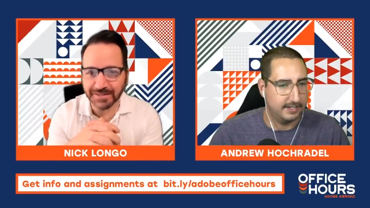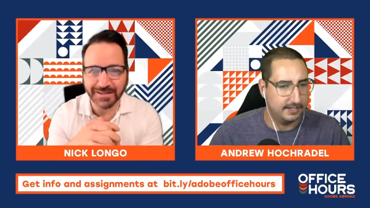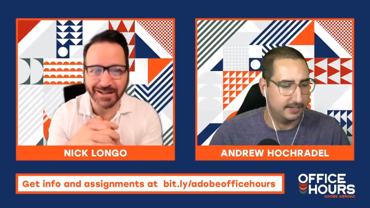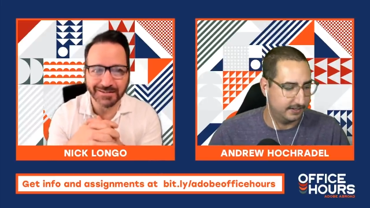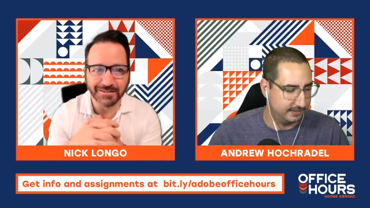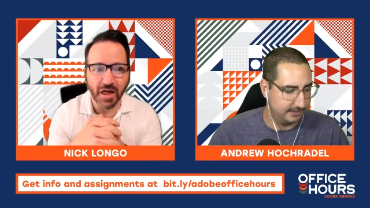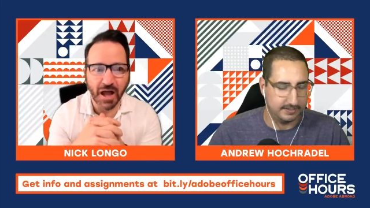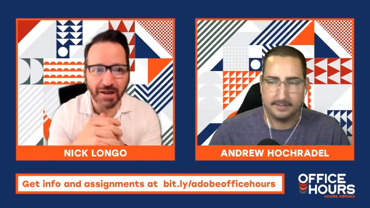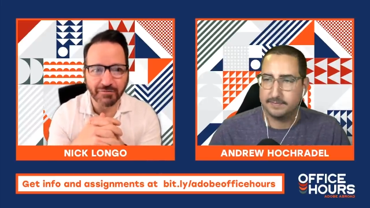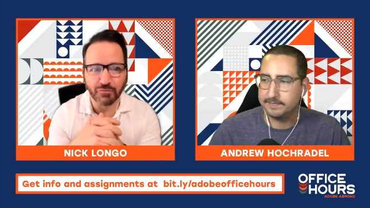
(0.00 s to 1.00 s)
Speaker 1: and it's
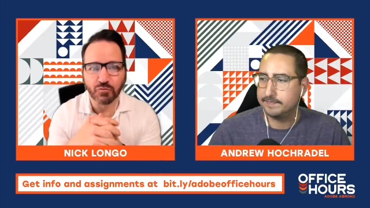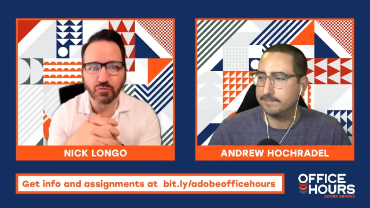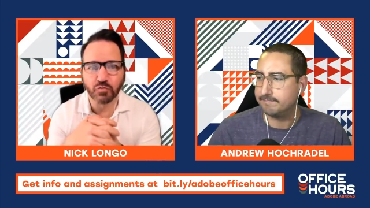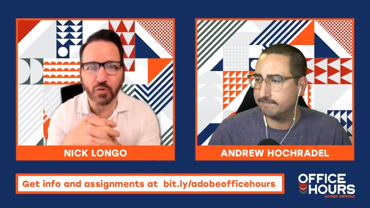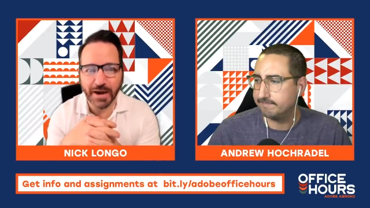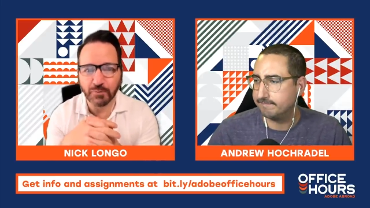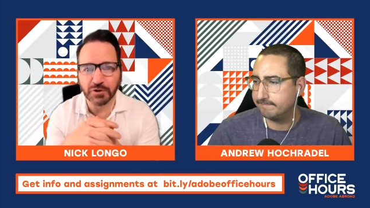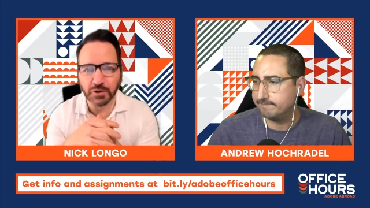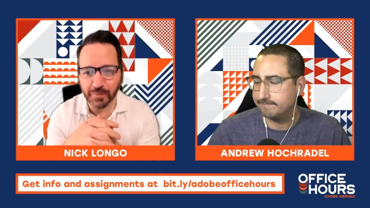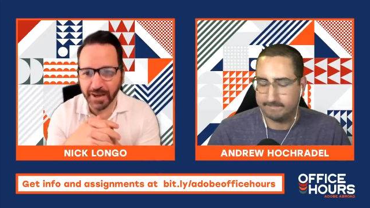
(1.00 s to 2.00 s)
live right
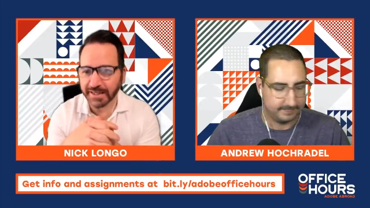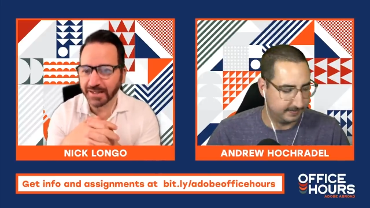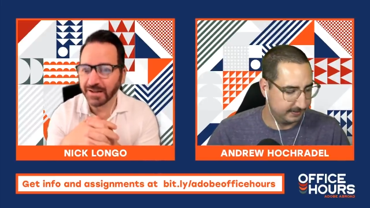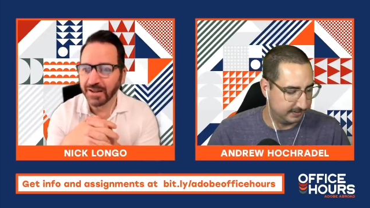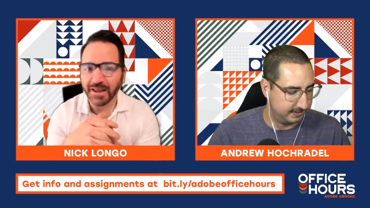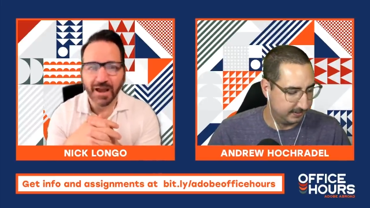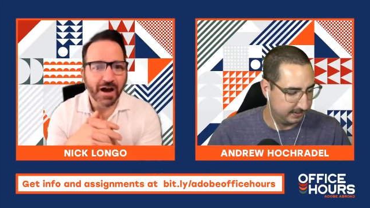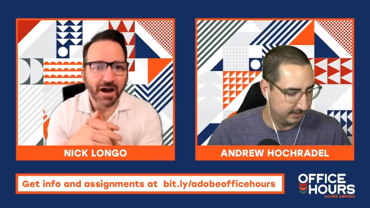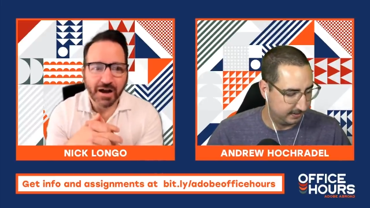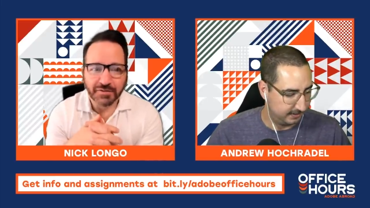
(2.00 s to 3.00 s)
when you make it.
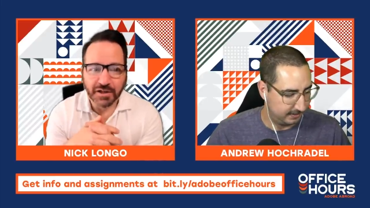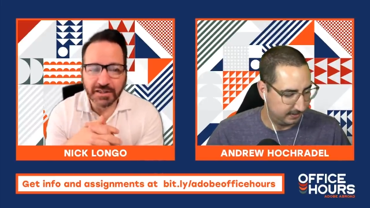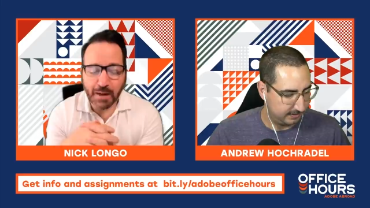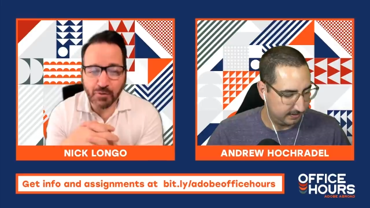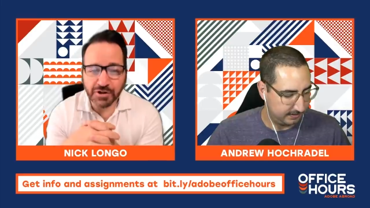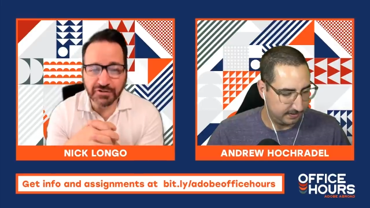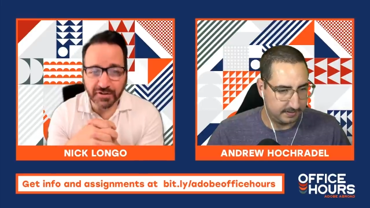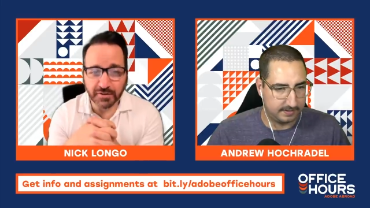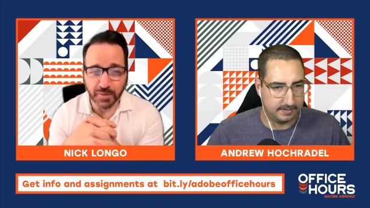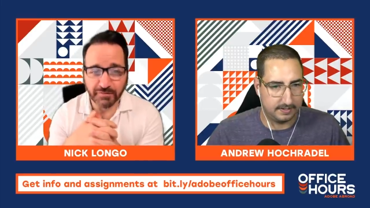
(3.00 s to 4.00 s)
The collaboration
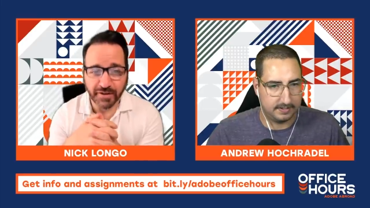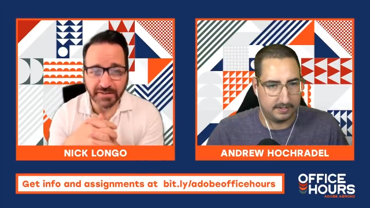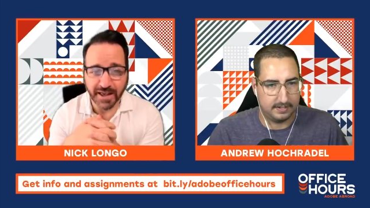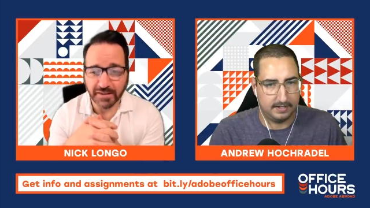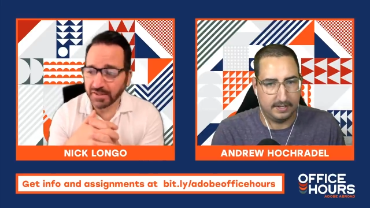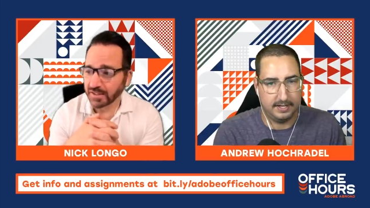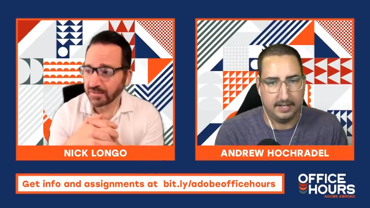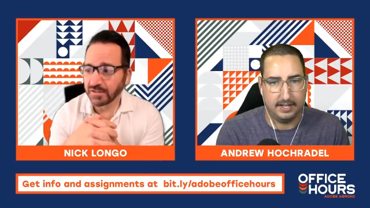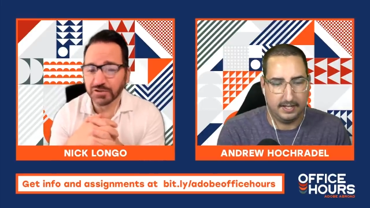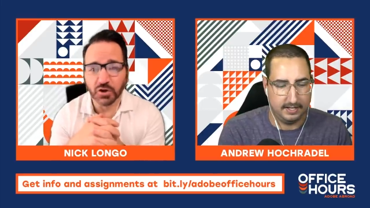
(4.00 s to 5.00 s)
has been fantastic. It's
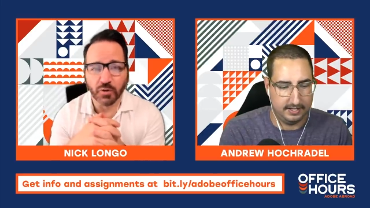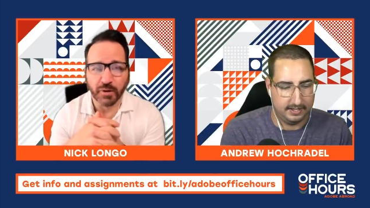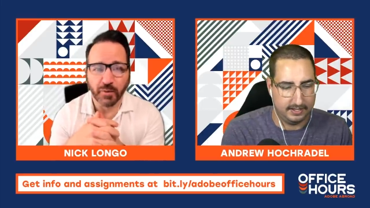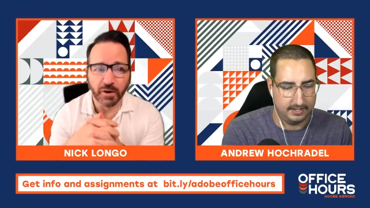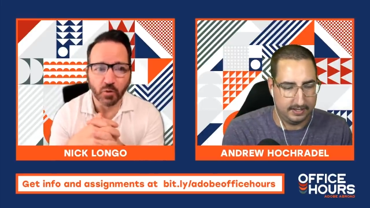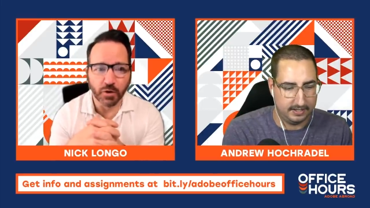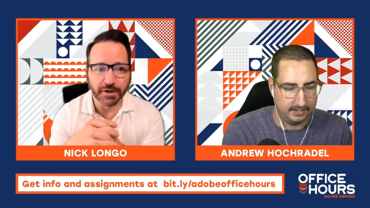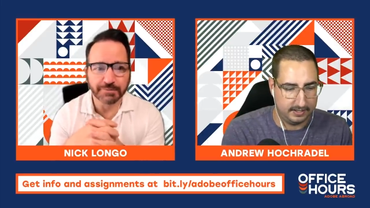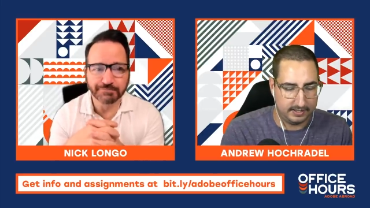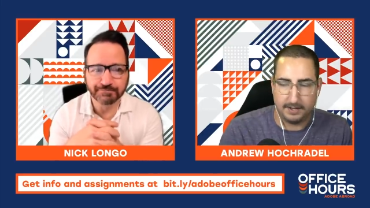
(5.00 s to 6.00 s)
such a great way to
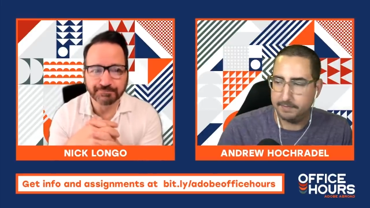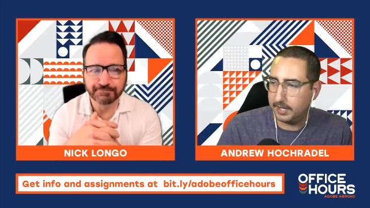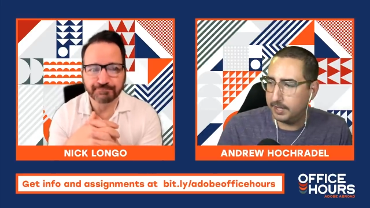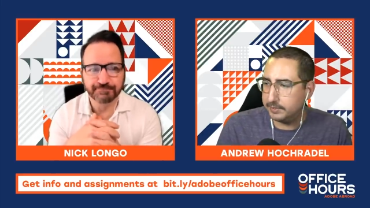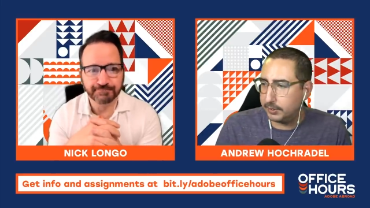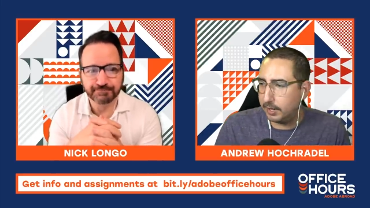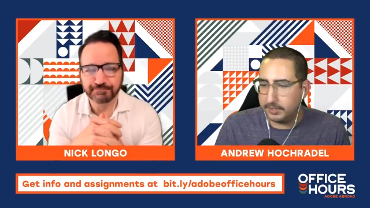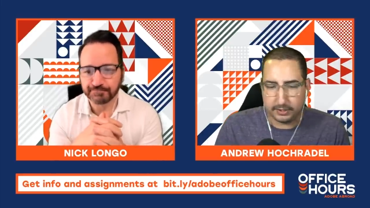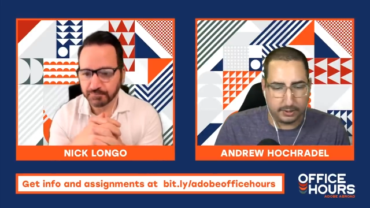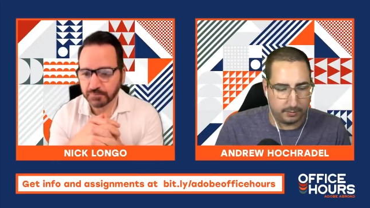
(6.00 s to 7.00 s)
work.
Speaker 2: Yep. So I'm going
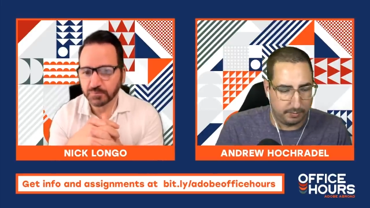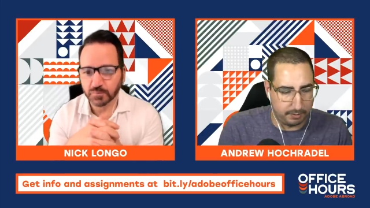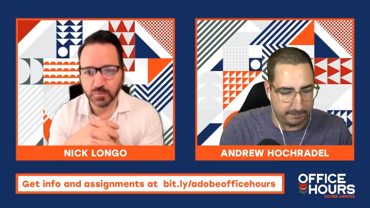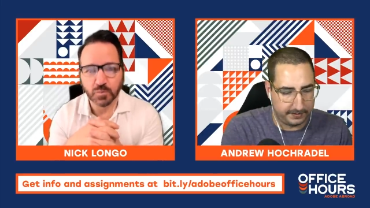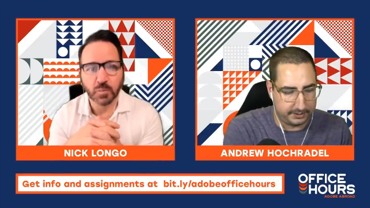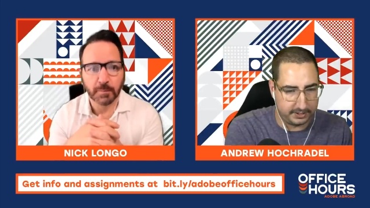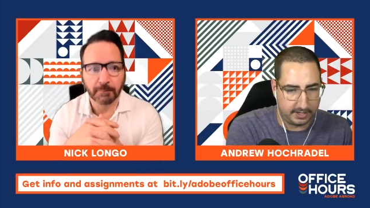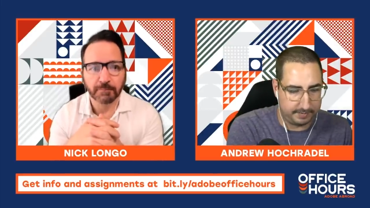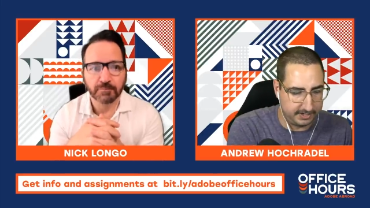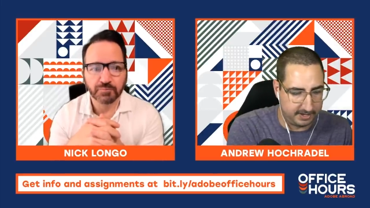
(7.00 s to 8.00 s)
to show one more feature
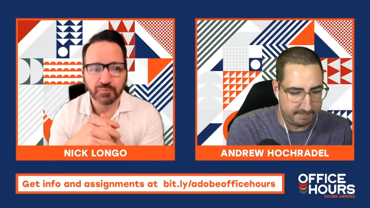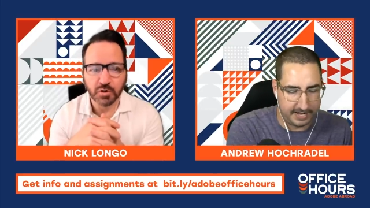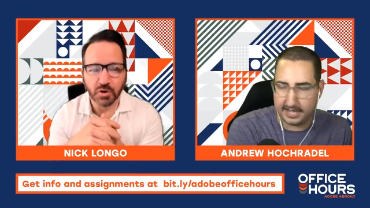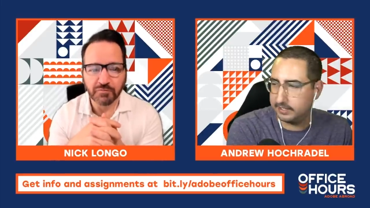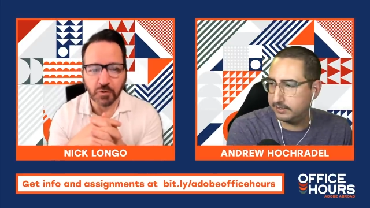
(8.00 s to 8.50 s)
and I'm going to cut back